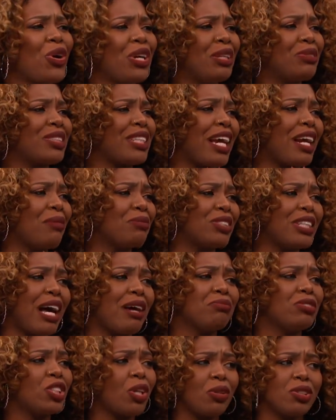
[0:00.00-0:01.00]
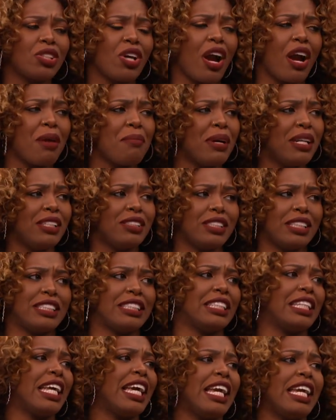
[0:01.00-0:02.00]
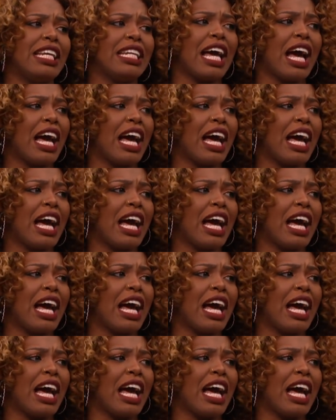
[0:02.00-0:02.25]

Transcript: He was like, I'm so sorry, but it's late,